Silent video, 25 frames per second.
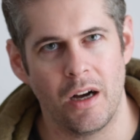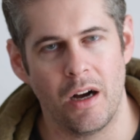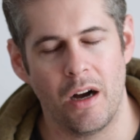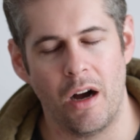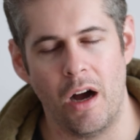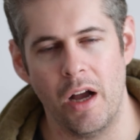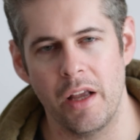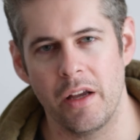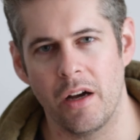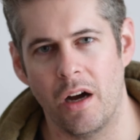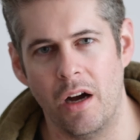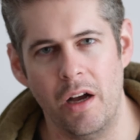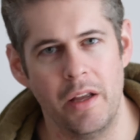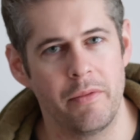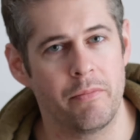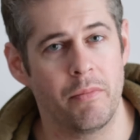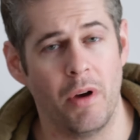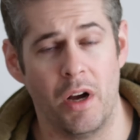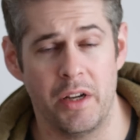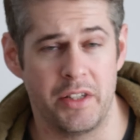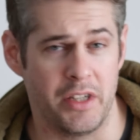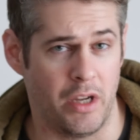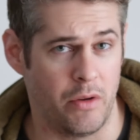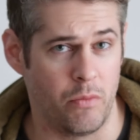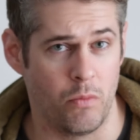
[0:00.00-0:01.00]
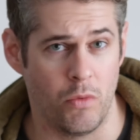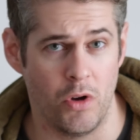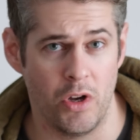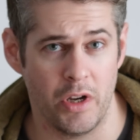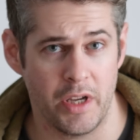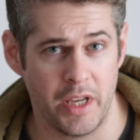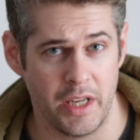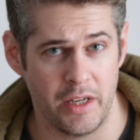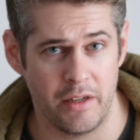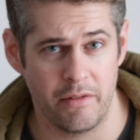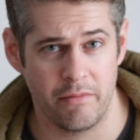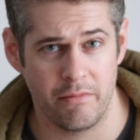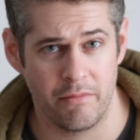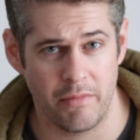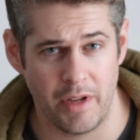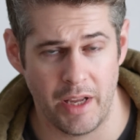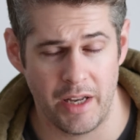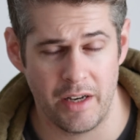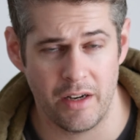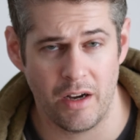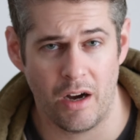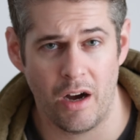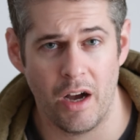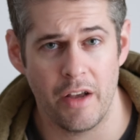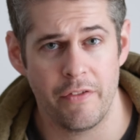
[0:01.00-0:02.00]
I don't work
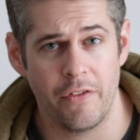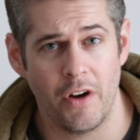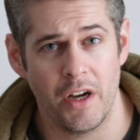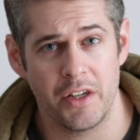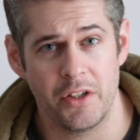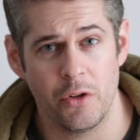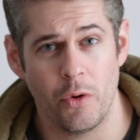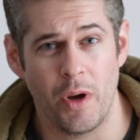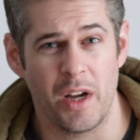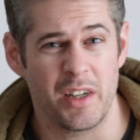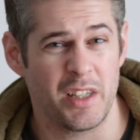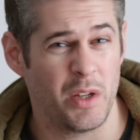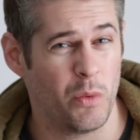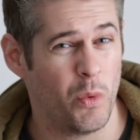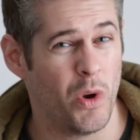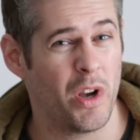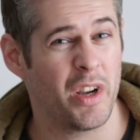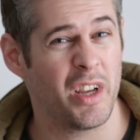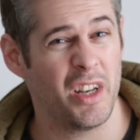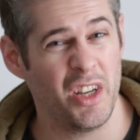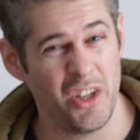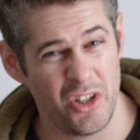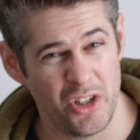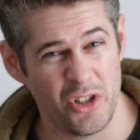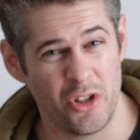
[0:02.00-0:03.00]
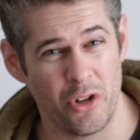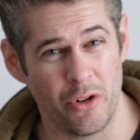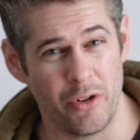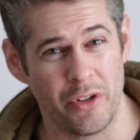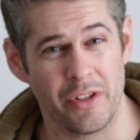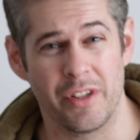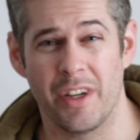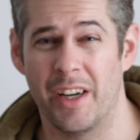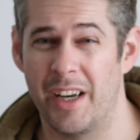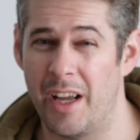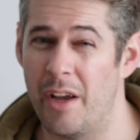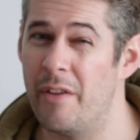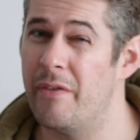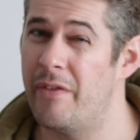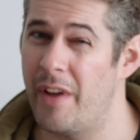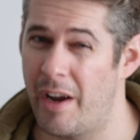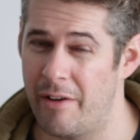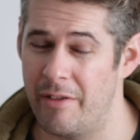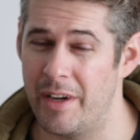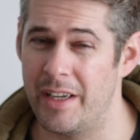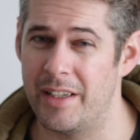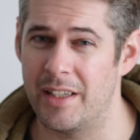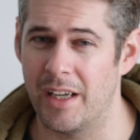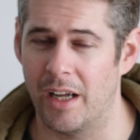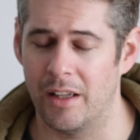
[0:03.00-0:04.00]
in hi-fi at all. I actually work in insurance. I know,
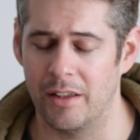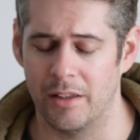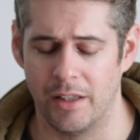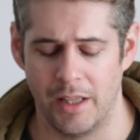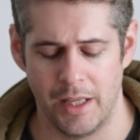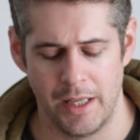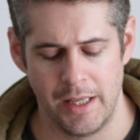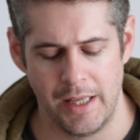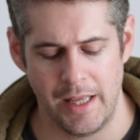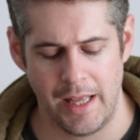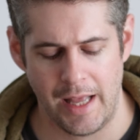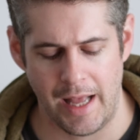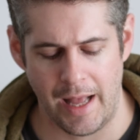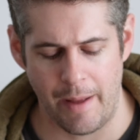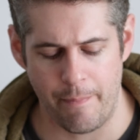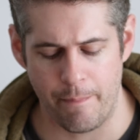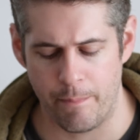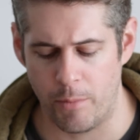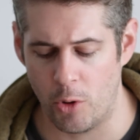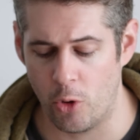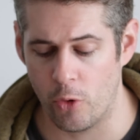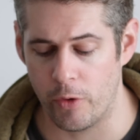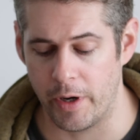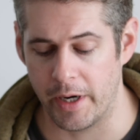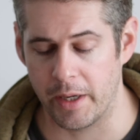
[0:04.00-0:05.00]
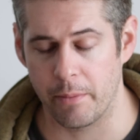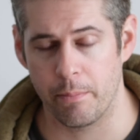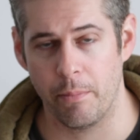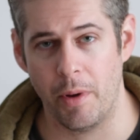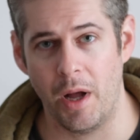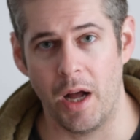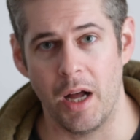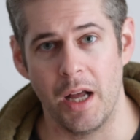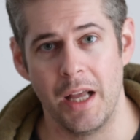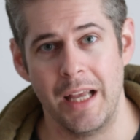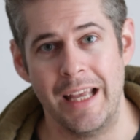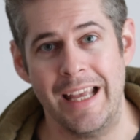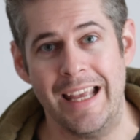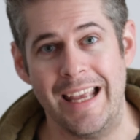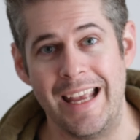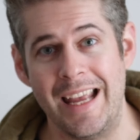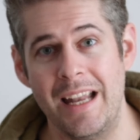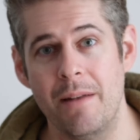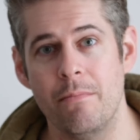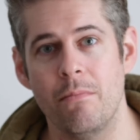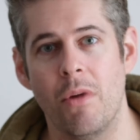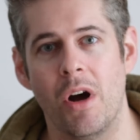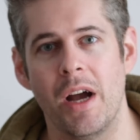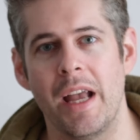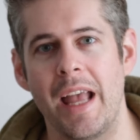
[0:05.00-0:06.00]
very dull and boring. But
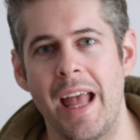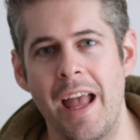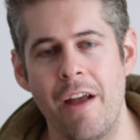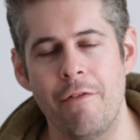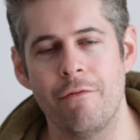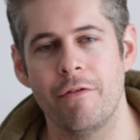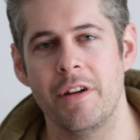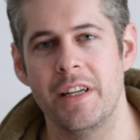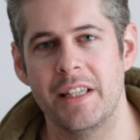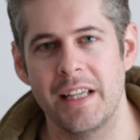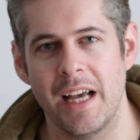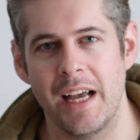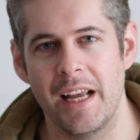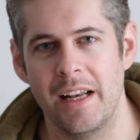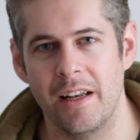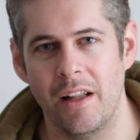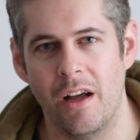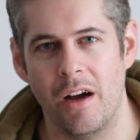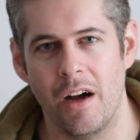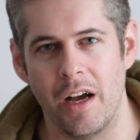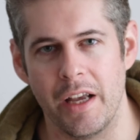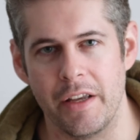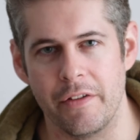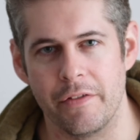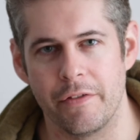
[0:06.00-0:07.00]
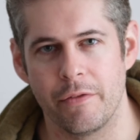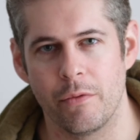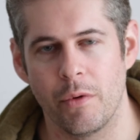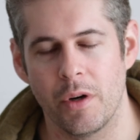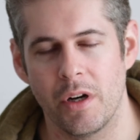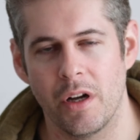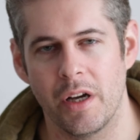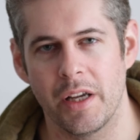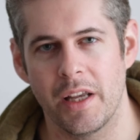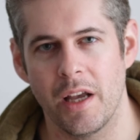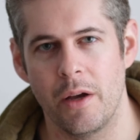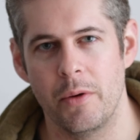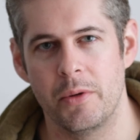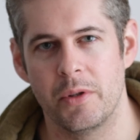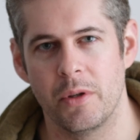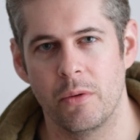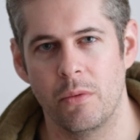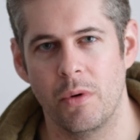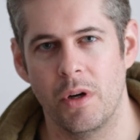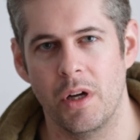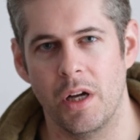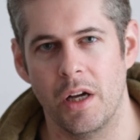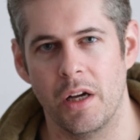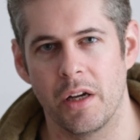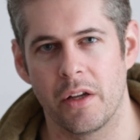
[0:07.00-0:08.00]
in my everyday life, when I go to
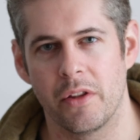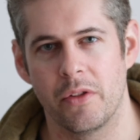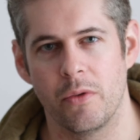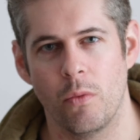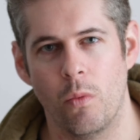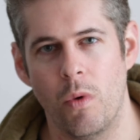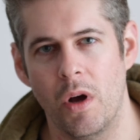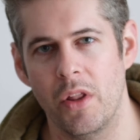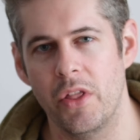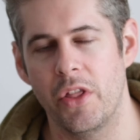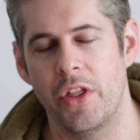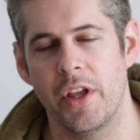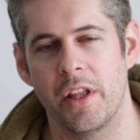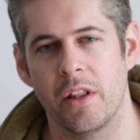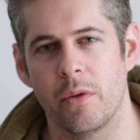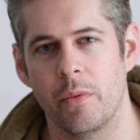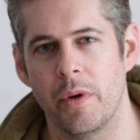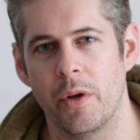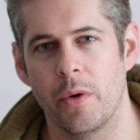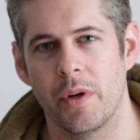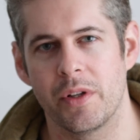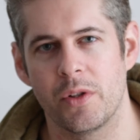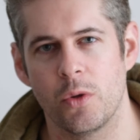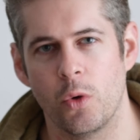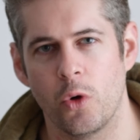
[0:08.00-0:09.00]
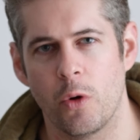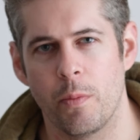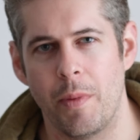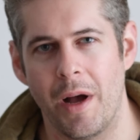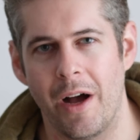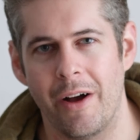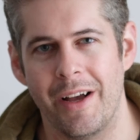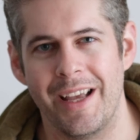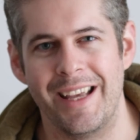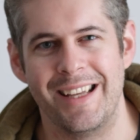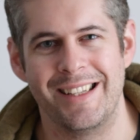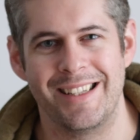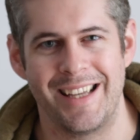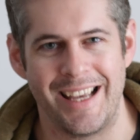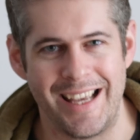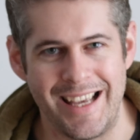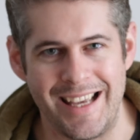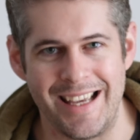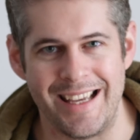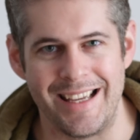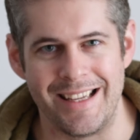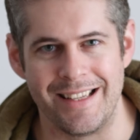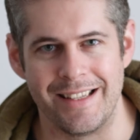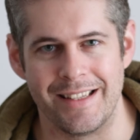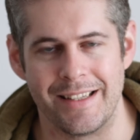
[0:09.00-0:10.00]
work, the one thing that we always talk about is
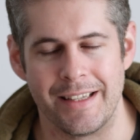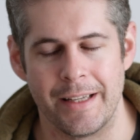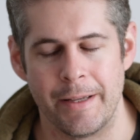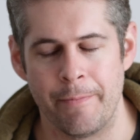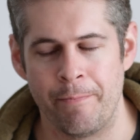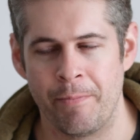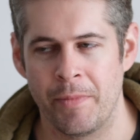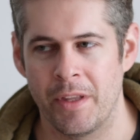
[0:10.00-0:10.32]
ease.